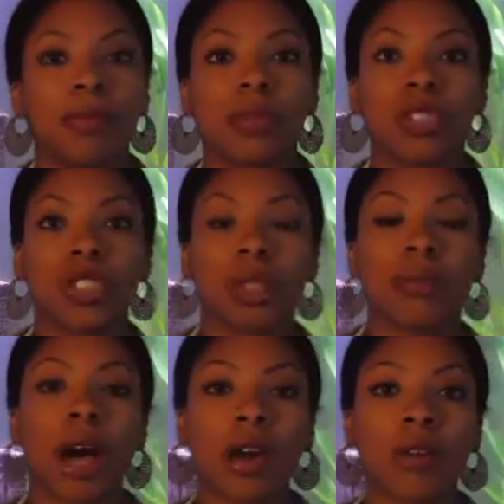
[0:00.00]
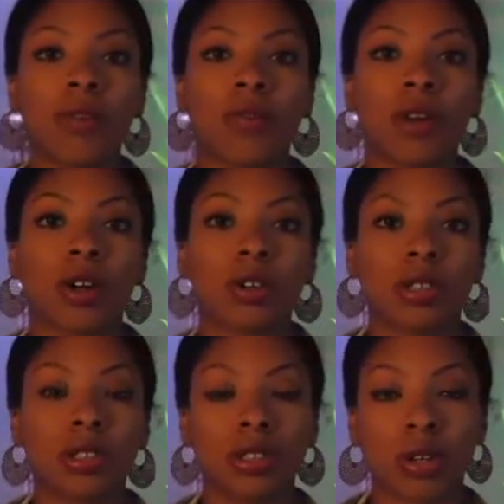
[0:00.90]
She modeled for
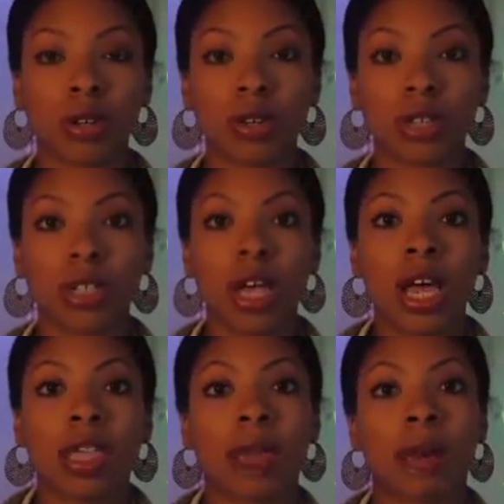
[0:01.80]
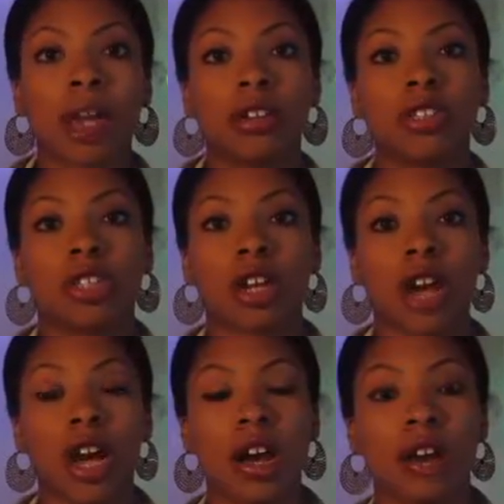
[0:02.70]
Chris Stokes, the manager
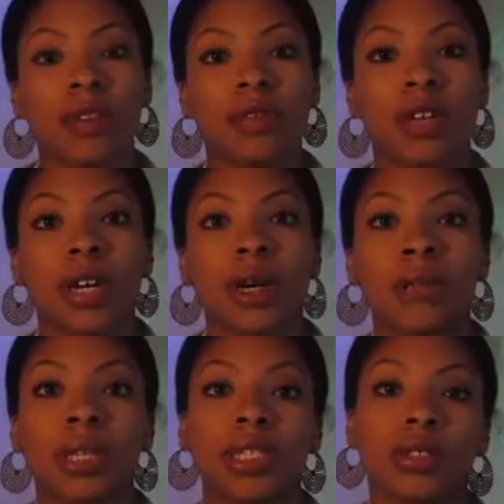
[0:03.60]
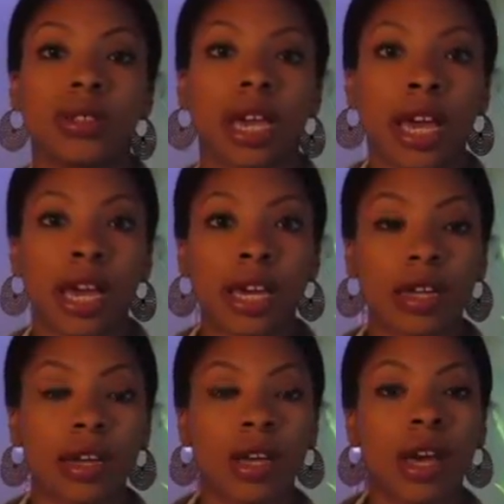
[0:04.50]
of B2K,
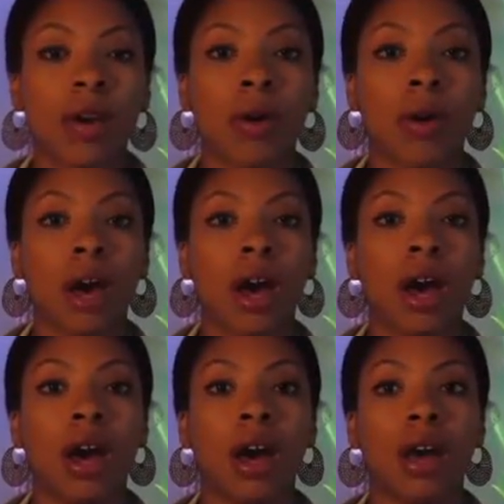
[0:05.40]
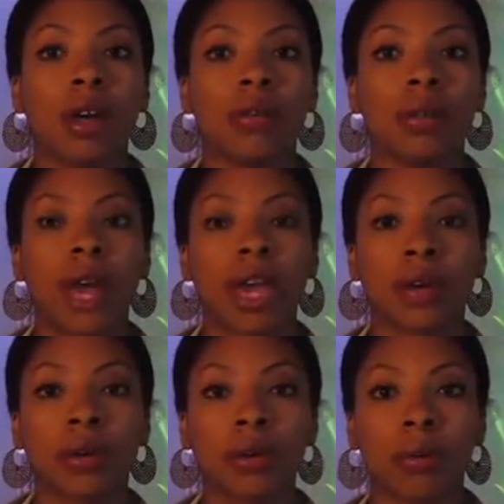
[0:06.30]
and
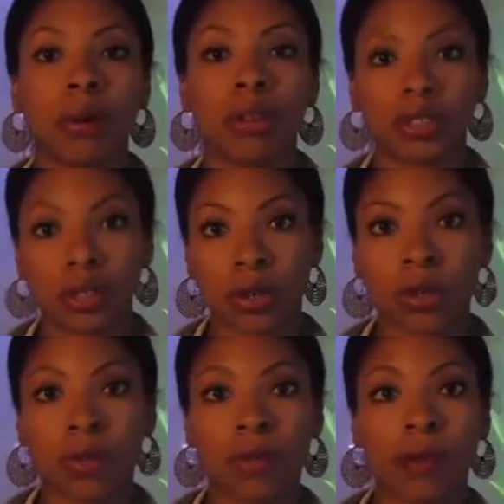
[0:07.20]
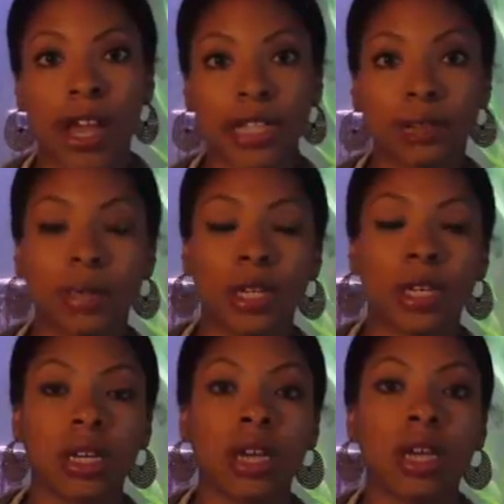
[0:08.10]
who also Razby
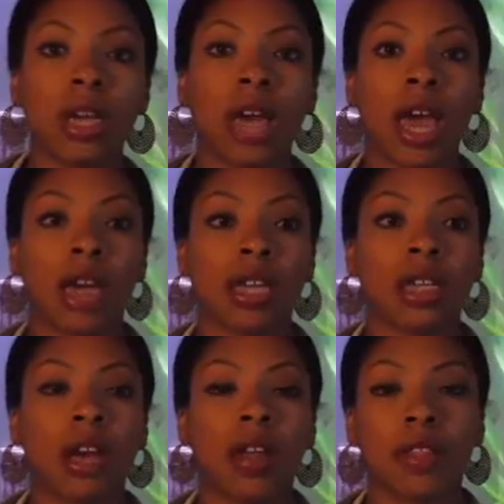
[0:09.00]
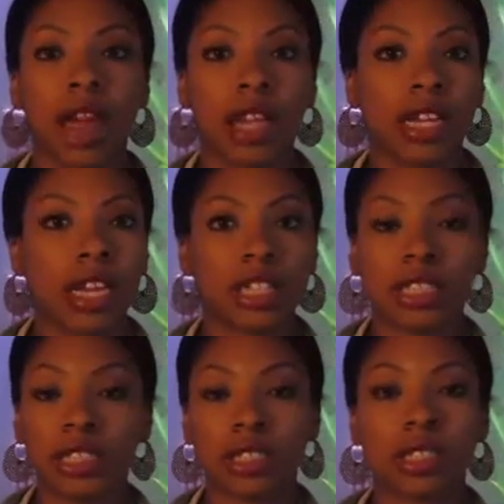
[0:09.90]
and other
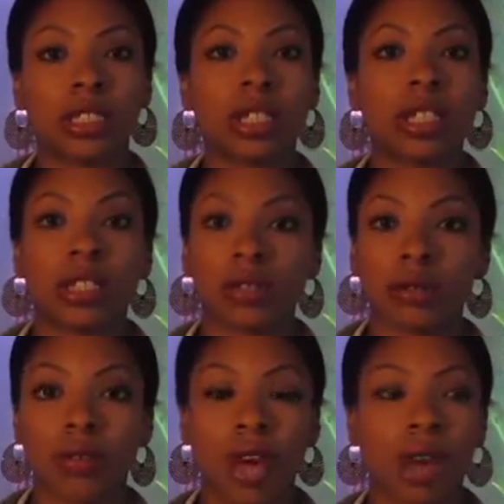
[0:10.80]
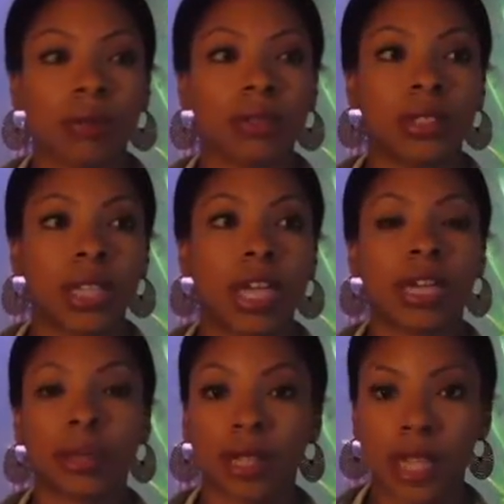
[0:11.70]
allegations said that
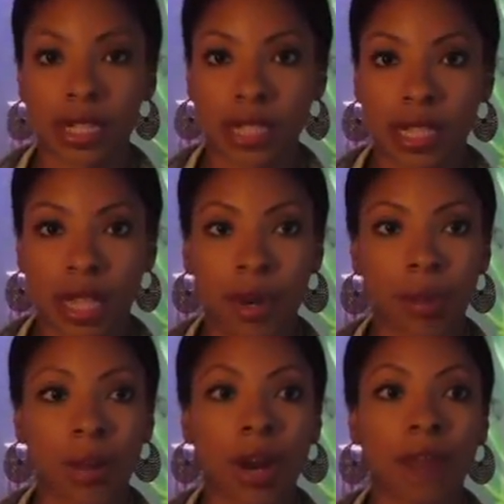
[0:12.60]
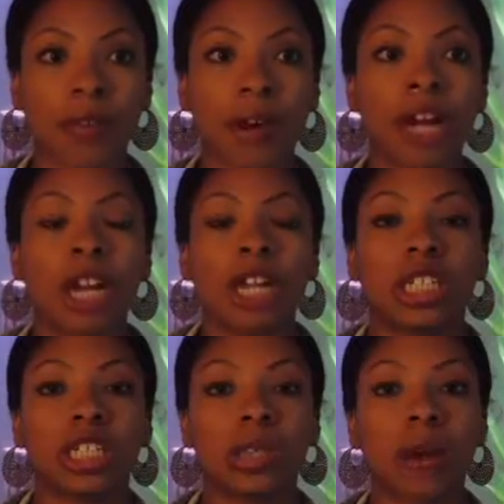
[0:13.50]
he molested them or whatever.
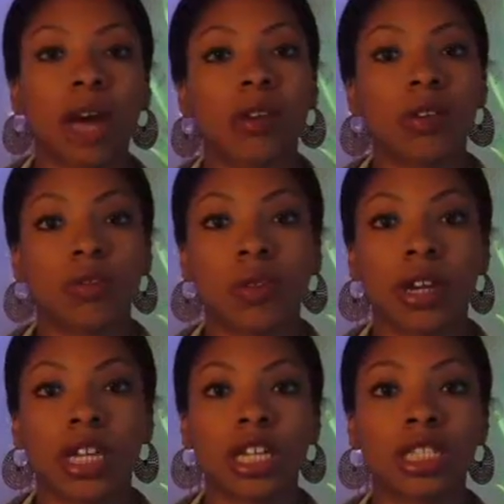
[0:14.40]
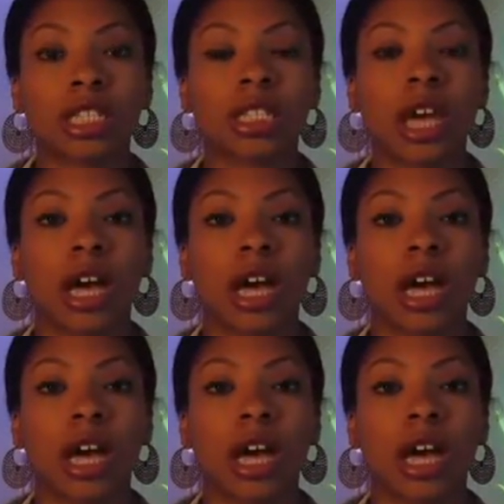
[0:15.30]
She modeled for his